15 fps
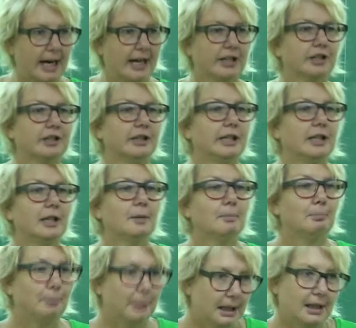actually
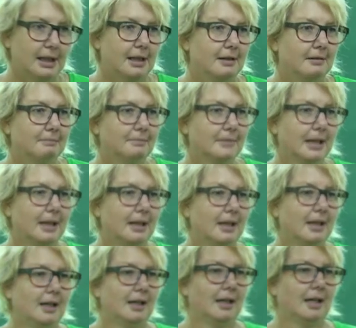be
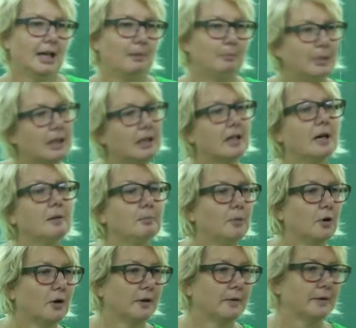and become
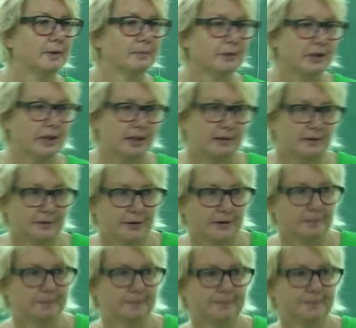more of themselves.